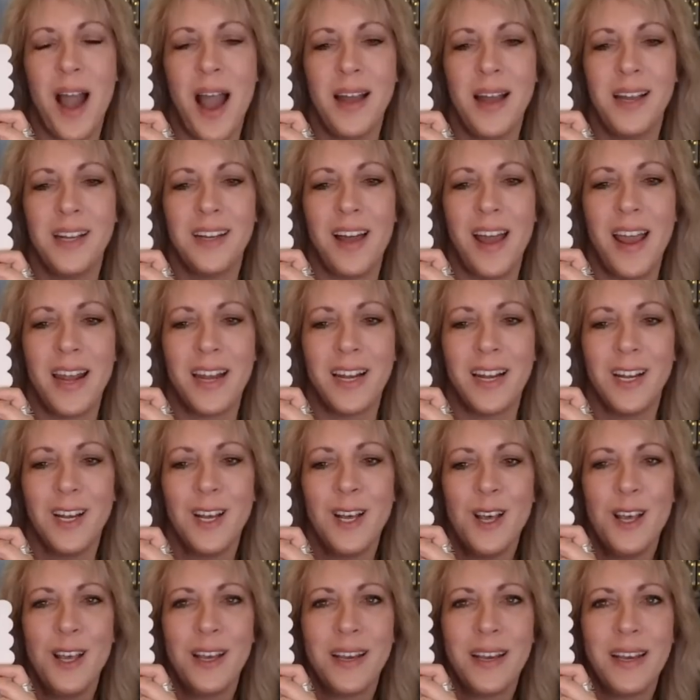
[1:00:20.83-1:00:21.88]
kind of like
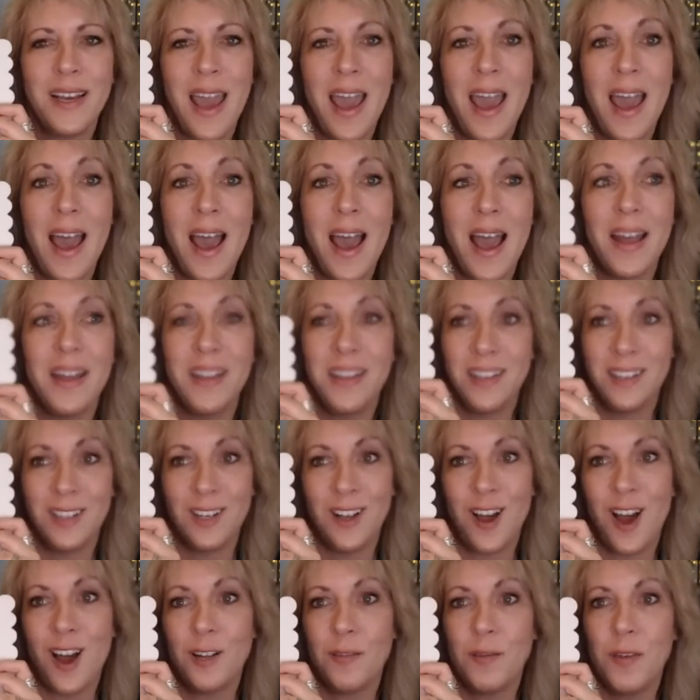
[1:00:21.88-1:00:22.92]
Kat and a
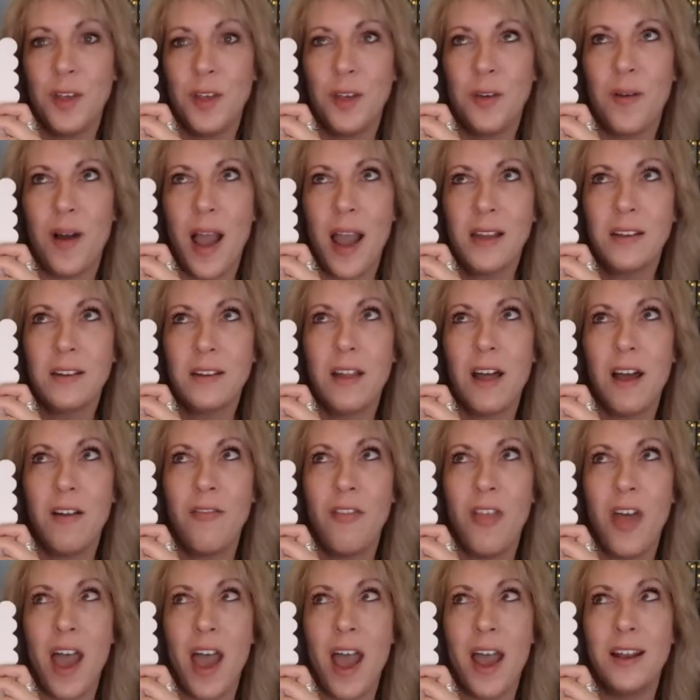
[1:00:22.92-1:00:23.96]
lot of you. I
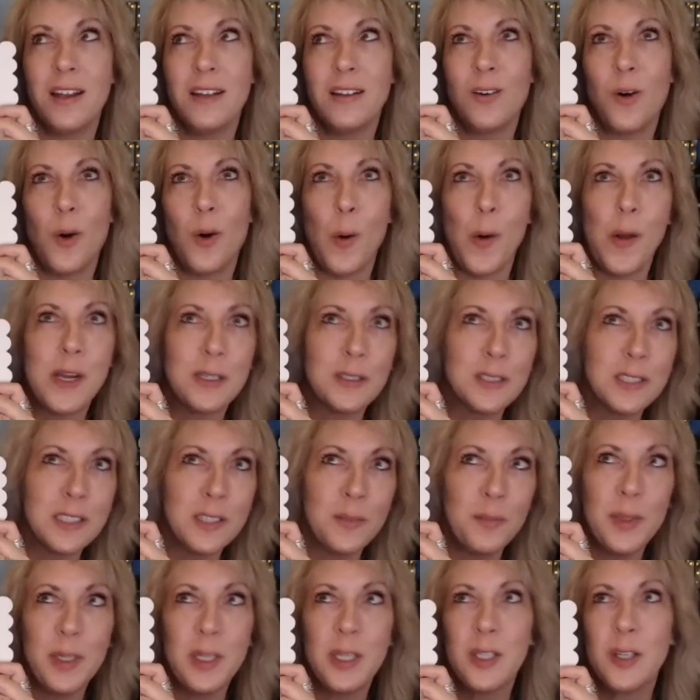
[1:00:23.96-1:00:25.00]
love that oil
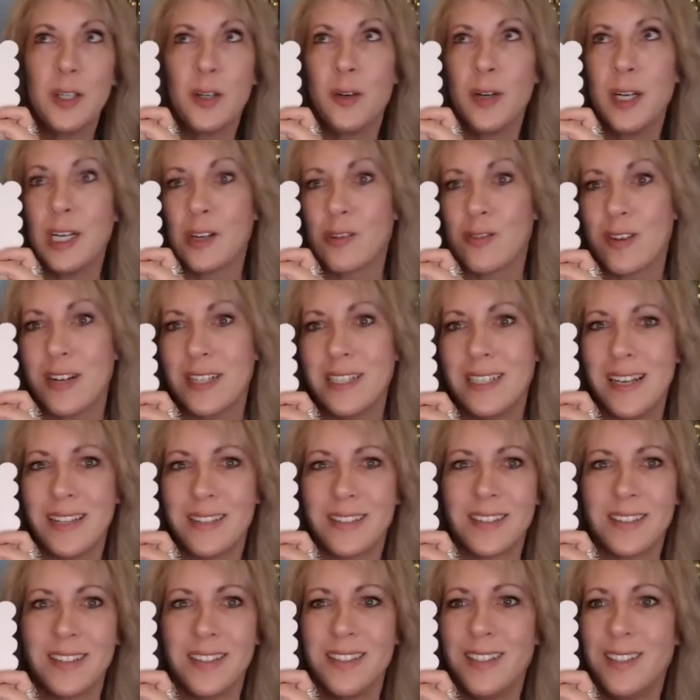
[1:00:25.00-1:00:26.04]
spill,
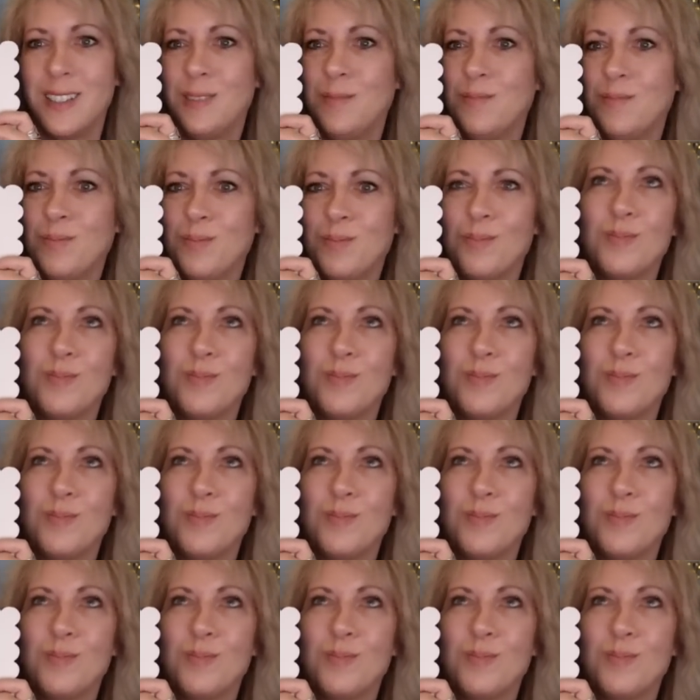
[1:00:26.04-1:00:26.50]
iridescent,